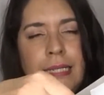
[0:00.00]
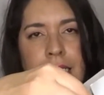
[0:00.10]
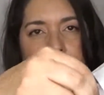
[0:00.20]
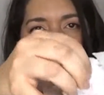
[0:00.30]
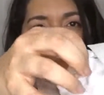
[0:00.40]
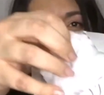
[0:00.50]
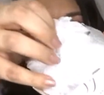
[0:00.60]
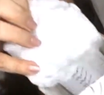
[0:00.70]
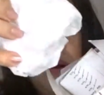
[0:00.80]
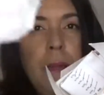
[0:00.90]
it's, you know,
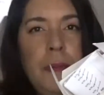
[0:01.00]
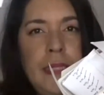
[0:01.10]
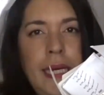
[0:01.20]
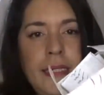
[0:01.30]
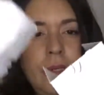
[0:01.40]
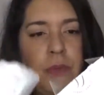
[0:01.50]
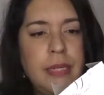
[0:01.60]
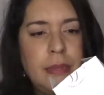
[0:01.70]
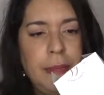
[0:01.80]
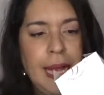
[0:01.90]
very well protected
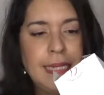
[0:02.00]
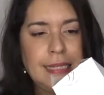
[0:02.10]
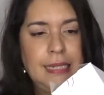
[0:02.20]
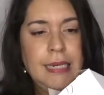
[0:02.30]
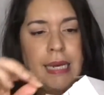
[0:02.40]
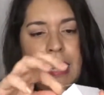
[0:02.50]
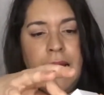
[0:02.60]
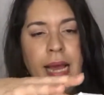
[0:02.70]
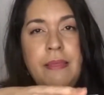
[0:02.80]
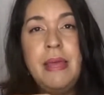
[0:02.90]
with plastic.
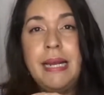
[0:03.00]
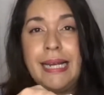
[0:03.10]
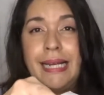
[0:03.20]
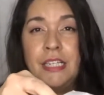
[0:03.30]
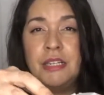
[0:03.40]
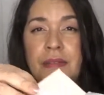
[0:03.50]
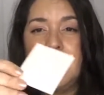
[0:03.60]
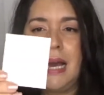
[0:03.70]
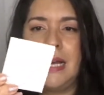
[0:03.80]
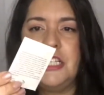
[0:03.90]
And then each of
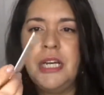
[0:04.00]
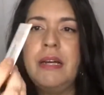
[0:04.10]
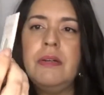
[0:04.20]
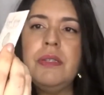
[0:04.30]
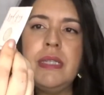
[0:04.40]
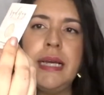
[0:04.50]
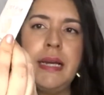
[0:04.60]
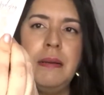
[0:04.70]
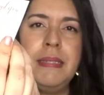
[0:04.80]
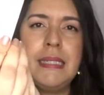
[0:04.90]
the eyeshadows, they
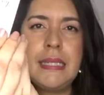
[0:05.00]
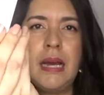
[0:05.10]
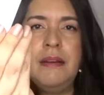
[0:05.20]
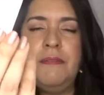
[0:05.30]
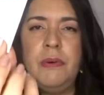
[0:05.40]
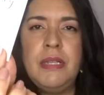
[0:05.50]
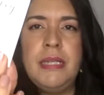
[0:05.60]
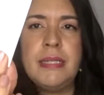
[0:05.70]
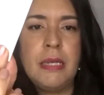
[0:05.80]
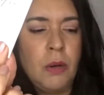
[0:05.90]
come inside of one of
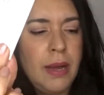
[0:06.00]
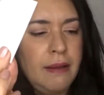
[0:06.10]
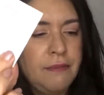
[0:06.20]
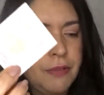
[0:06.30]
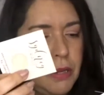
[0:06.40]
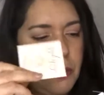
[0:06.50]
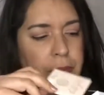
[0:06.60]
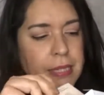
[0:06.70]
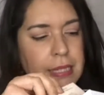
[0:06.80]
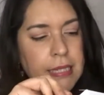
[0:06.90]
these little envelopes. And